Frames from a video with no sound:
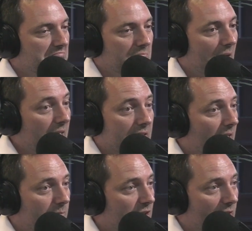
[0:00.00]
many
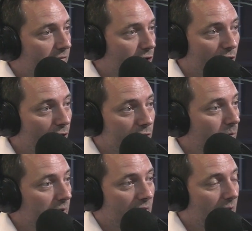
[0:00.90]
times never knows
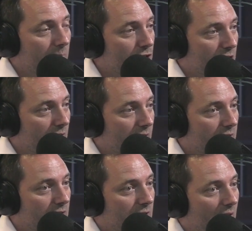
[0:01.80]
what the commission
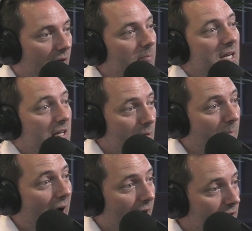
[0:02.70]
is, meaning the
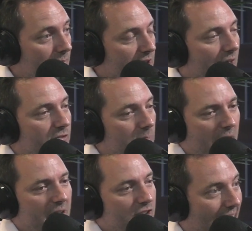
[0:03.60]
buyer themselves. The
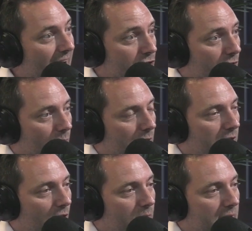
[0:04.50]
buyer's agent will
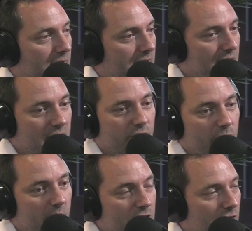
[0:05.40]
know because that's
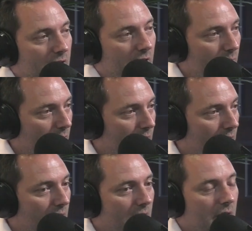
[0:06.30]
information that we
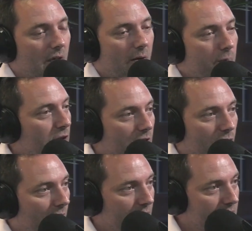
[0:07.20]
put into
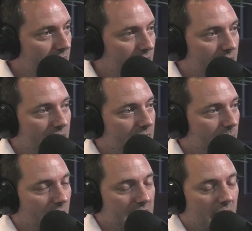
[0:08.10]
our listing
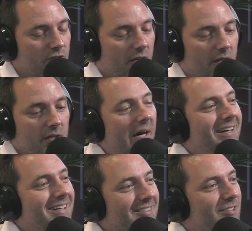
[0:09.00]
system, etc. But
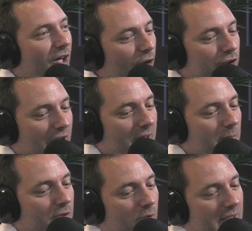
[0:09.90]
it is negotiated
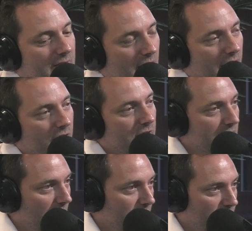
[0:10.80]
between the seller and the
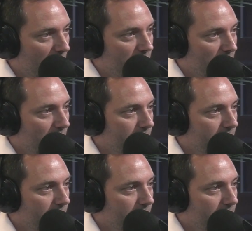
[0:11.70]
seller's agent.